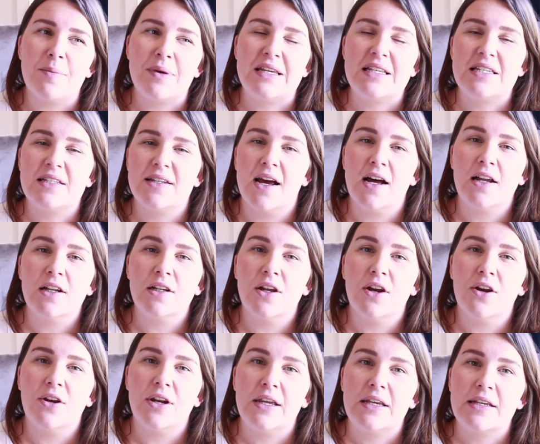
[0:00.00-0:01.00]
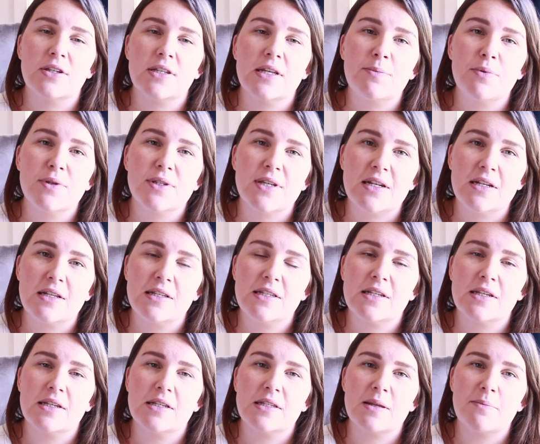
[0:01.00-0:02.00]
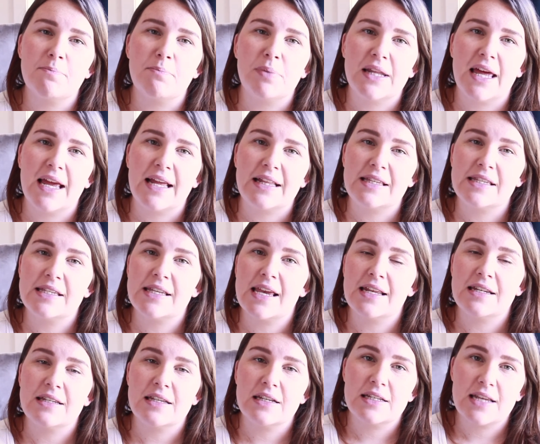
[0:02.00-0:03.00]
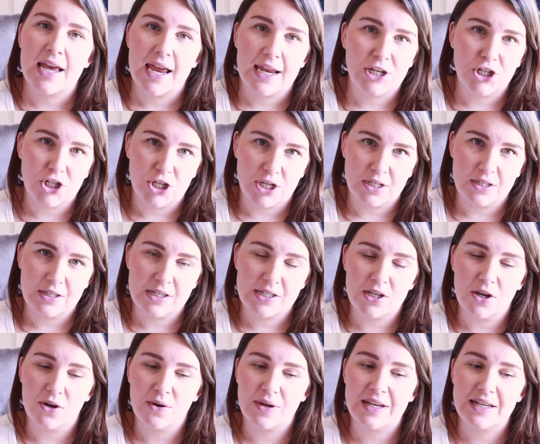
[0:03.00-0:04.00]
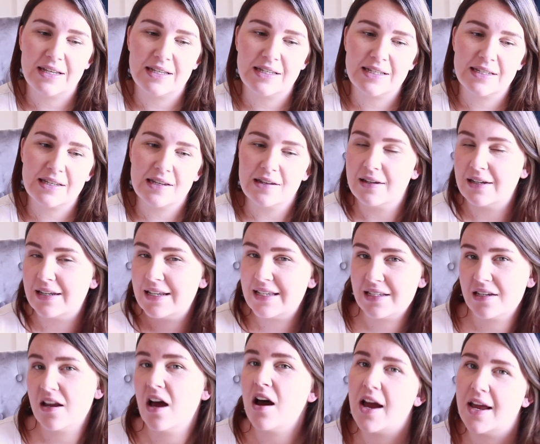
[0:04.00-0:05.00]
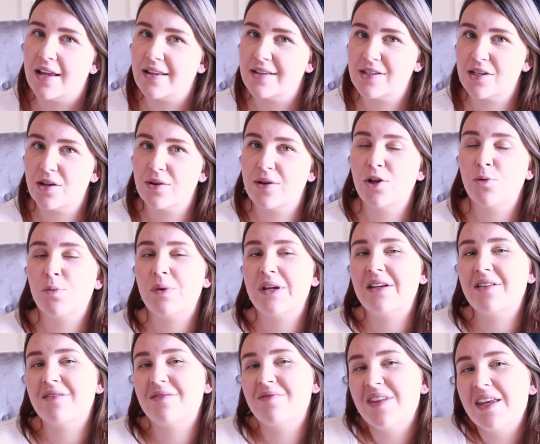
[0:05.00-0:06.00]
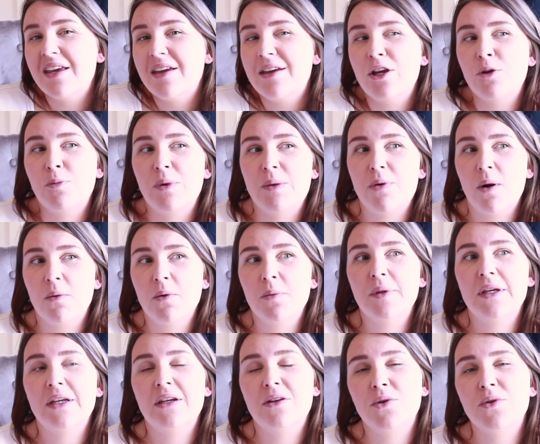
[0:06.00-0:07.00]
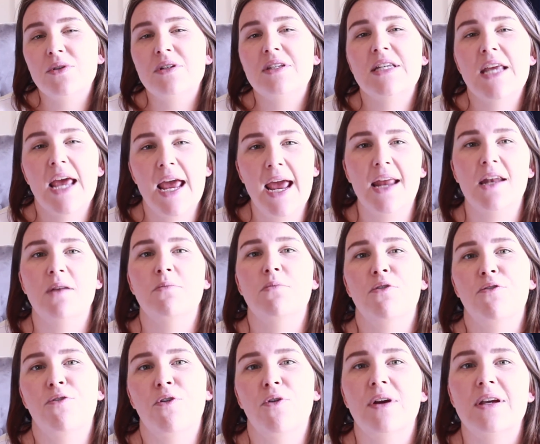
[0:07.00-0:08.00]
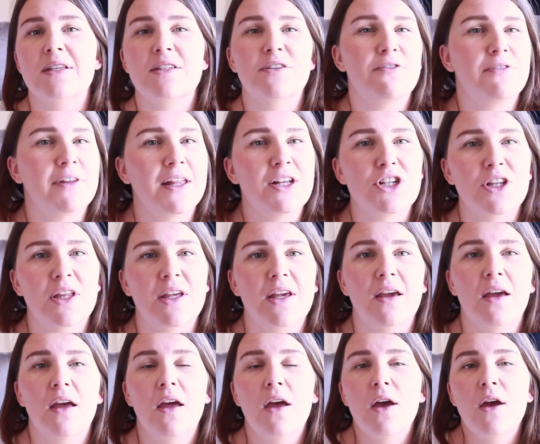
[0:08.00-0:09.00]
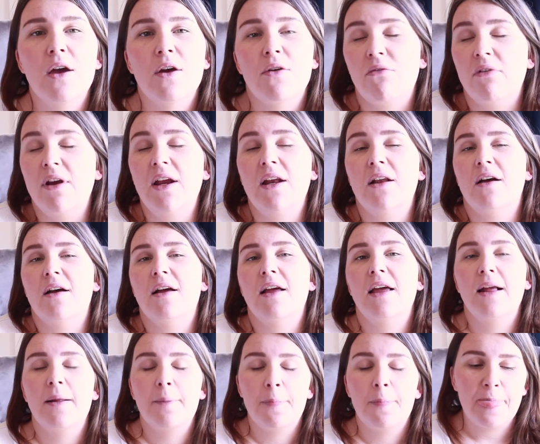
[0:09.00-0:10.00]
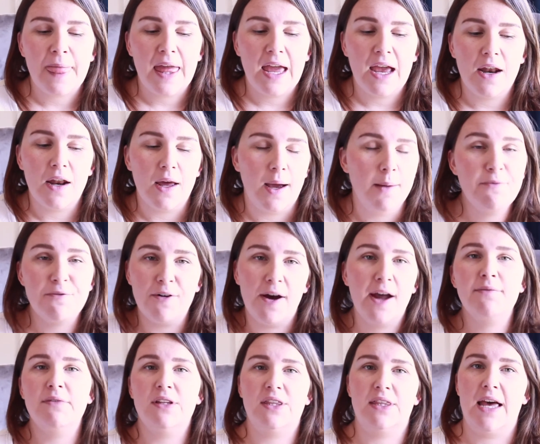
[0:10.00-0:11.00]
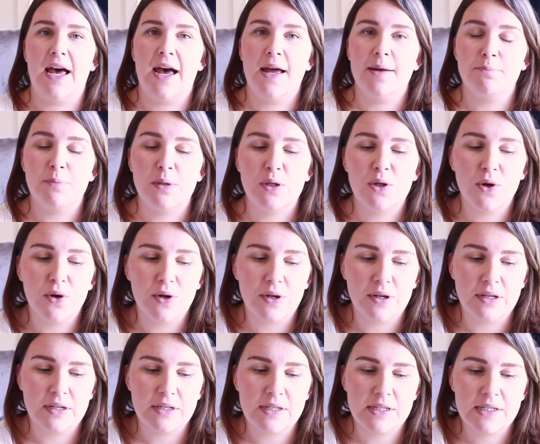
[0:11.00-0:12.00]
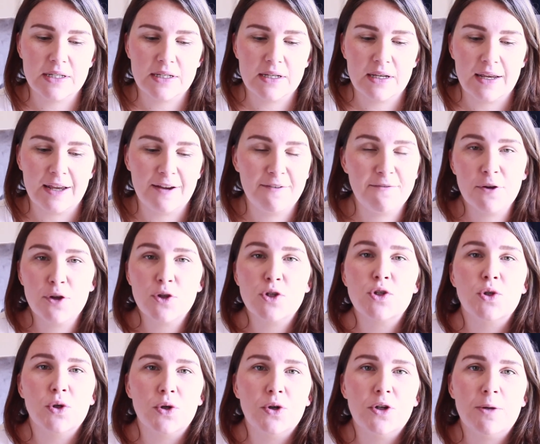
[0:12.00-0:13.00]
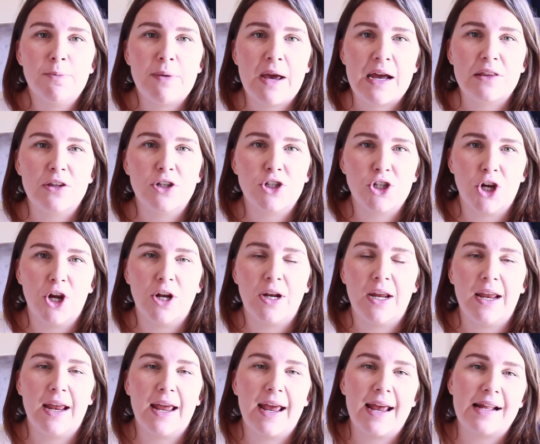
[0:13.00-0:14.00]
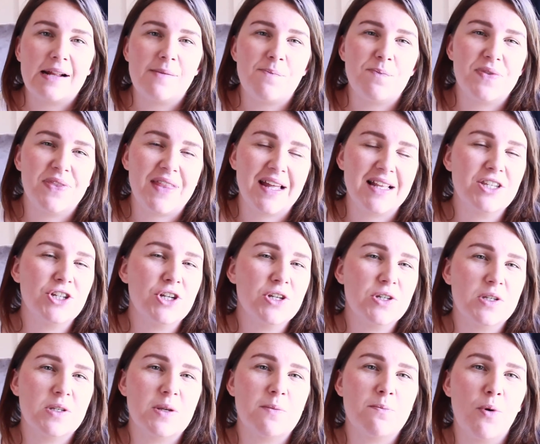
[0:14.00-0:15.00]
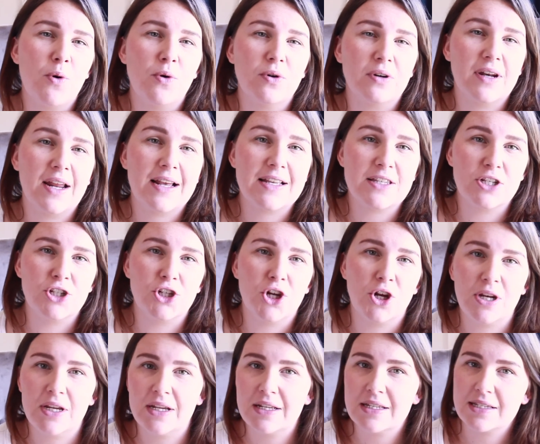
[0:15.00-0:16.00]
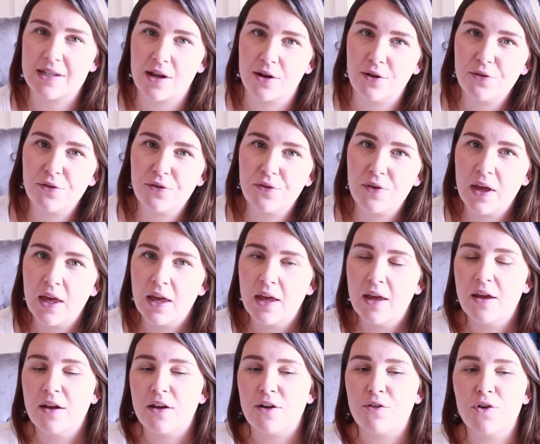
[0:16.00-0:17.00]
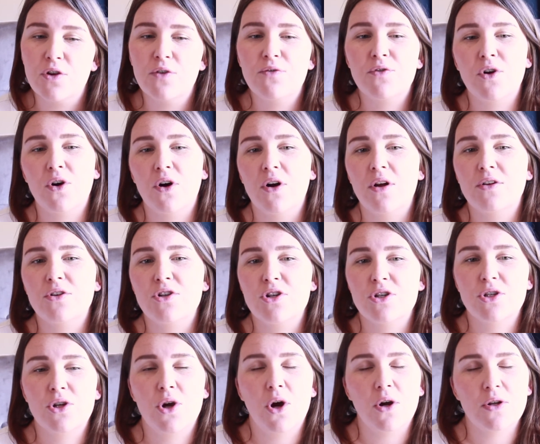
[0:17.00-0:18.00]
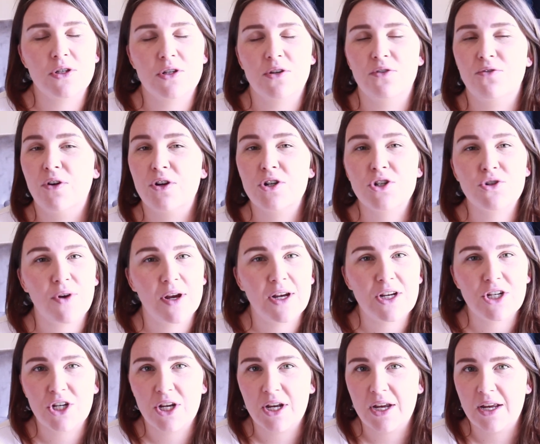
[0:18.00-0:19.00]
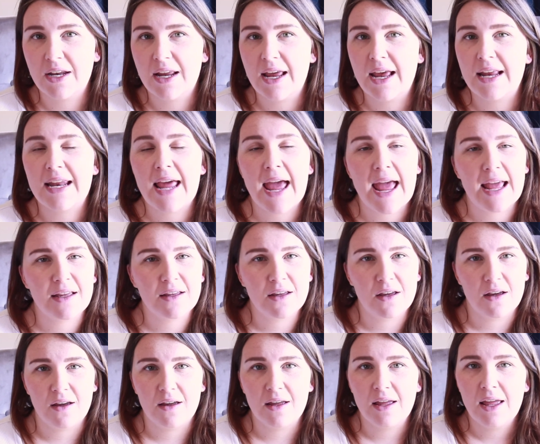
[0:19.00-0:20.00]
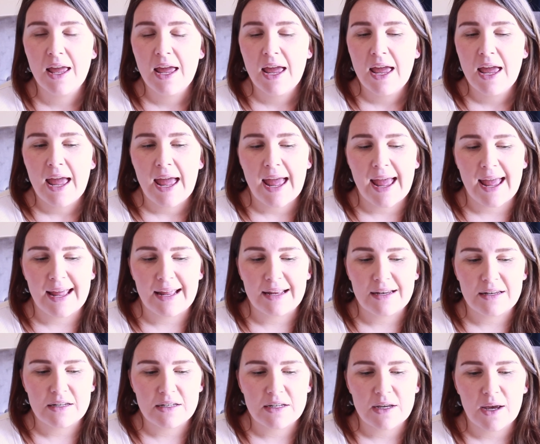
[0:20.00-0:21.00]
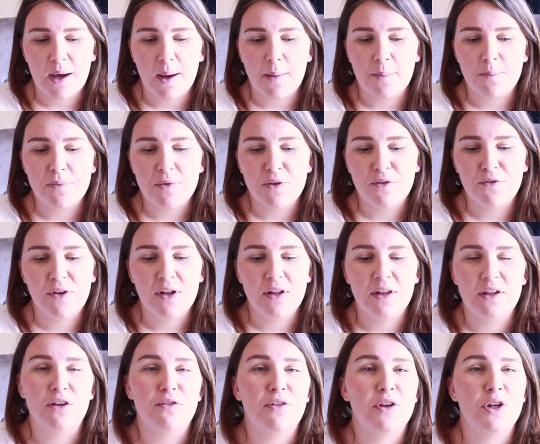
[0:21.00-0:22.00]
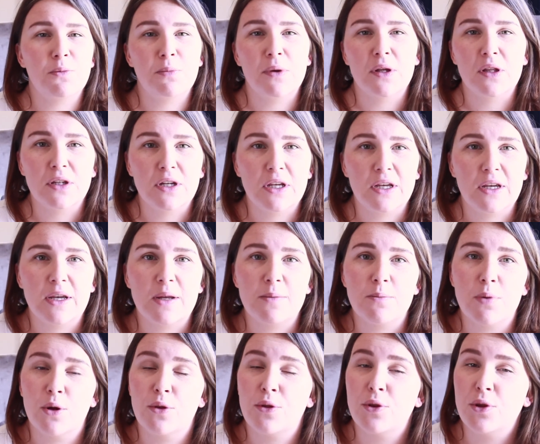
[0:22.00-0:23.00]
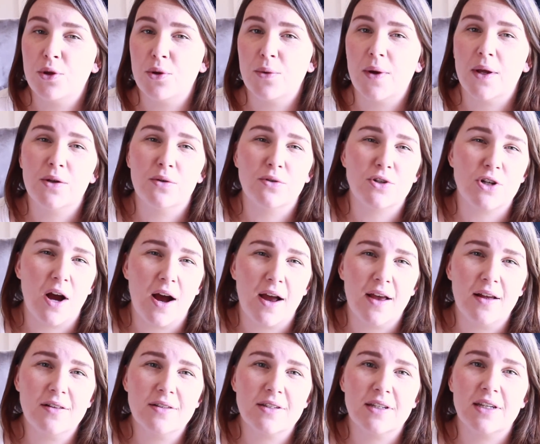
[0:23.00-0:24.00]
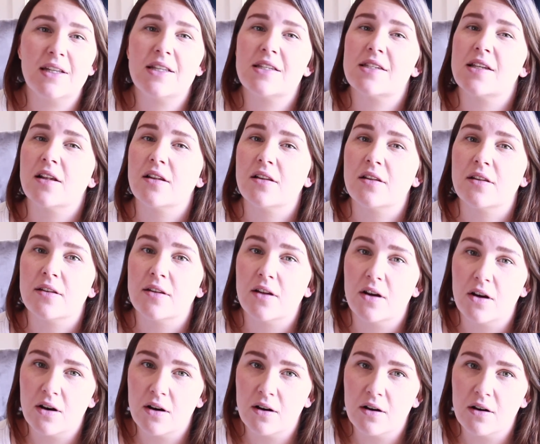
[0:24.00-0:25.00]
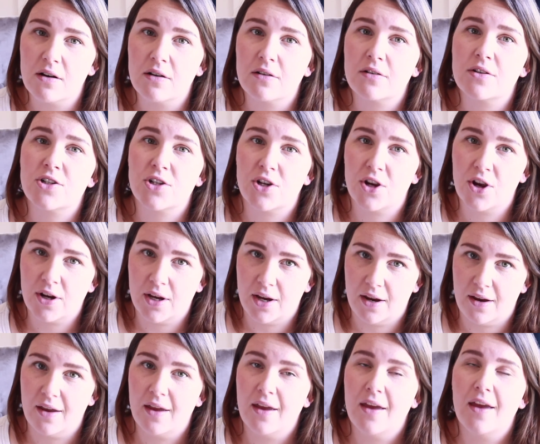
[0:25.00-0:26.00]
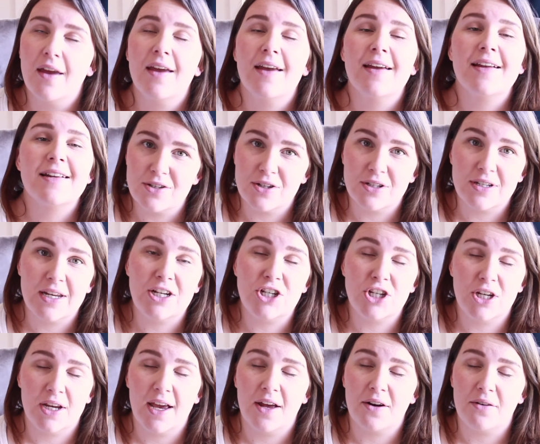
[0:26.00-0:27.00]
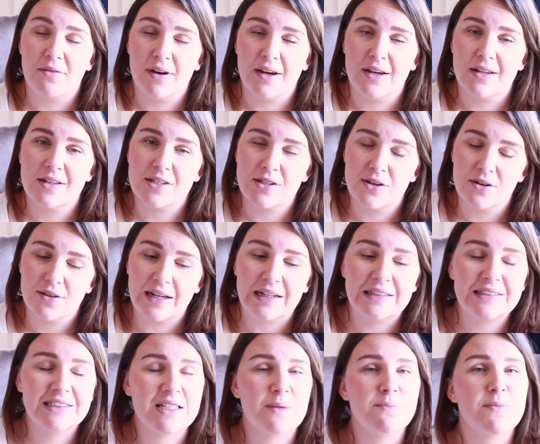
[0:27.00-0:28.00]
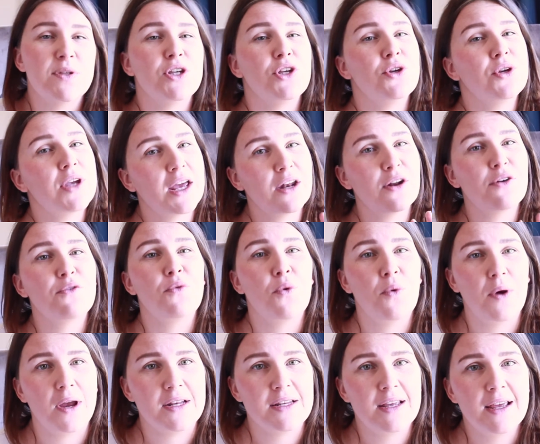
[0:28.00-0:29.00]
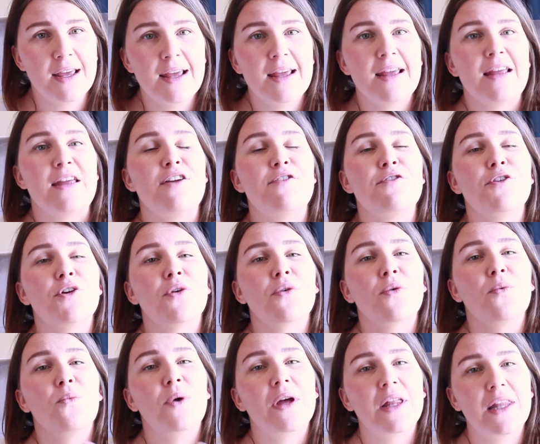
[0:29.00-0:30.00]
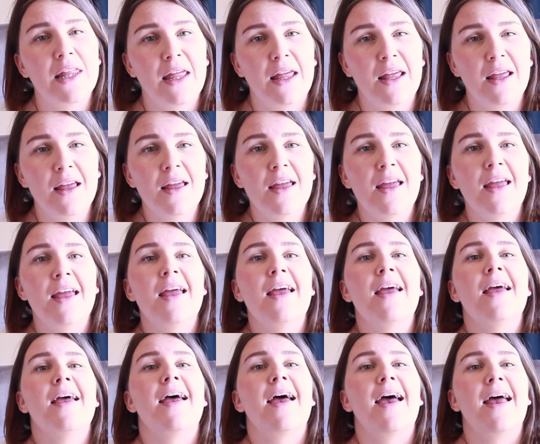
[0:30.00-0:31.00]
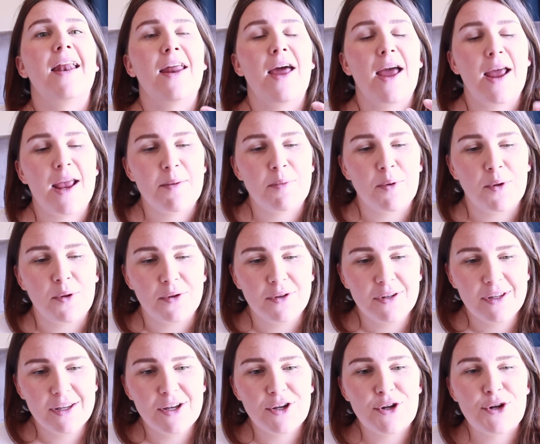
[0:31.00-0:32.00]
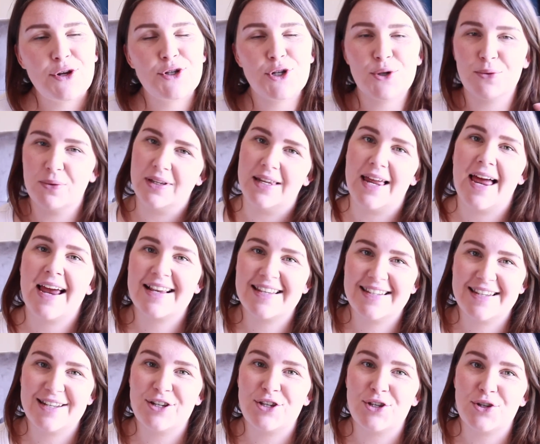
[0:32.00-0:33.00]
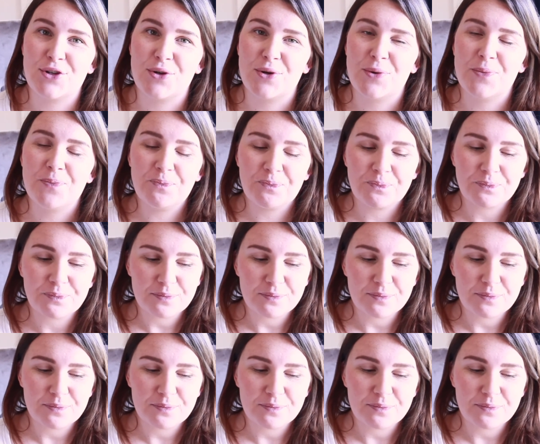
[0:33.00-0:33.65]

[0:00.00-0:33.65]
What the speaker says: He's now learning simple sentences, blends, and dictation. So he's 9. So he'll be probably good 10 before he's a fledgling reader. And I'm fine with that because he feels good about the journey, and that's just as important as the journey itself. If you've got just constant frustration and anger and the feeling of inability in both you and your child, it's a long journey to teaching how to read. So that is something you can avoid if you're willing and able to relax into